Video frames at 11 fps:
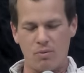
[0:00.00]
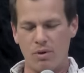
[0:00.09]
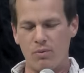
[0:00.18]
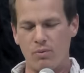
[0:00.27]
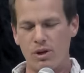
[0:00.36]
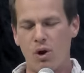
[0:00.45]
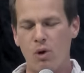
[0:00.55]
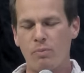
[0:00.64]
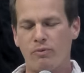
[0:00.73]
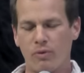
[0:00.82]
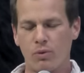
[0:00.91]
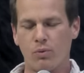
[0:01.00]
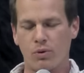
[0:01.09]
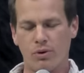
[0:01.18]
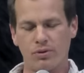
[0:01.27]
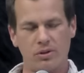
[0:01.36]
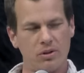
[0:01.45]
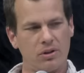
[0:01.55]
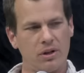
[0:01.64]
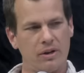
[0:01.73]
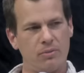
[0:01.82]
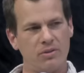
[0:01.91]
What, what do you hope for the world to look
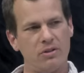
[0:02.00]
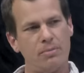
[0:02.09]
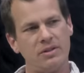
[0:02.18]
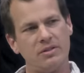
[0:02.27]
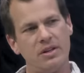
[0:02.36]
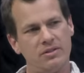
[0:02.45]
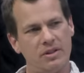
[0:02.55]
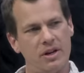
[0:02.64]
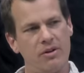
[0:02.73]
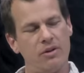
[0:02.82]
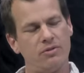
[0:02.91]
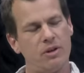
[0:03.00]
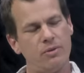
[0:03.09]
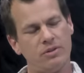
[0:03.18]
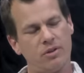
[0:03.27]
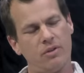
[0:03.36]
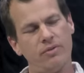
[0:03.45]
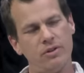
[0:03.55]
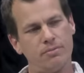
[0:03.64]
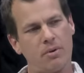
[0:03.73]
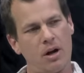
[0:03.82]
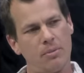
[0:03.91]
like? What's the best case scenario? Say we solve these
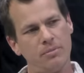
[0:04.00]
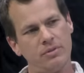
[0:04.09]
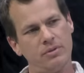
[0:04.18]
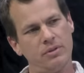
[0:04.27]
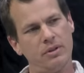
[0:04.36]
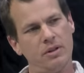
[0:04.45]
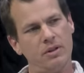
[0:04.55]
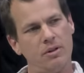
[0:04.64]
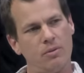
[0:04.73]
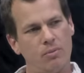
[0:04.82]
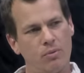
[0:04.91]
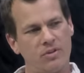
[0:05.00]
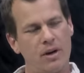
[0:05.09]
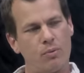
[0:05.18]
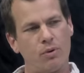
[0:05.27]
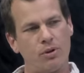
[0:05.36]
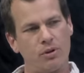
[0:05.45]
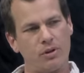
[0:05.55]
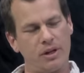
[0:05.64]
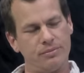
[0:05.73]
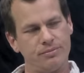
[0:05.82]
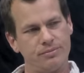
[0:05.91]
problems. What's that world look like?